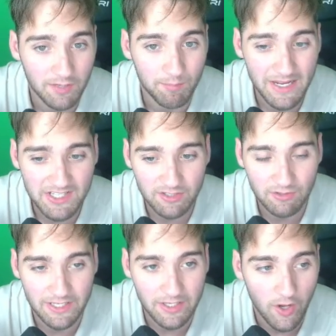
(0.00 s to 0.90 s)

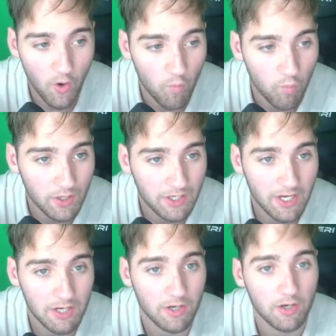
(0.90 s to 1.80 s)
Basically, we're going
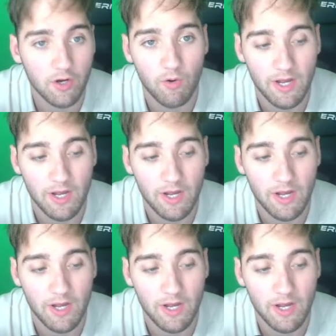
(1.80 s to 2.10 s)
to go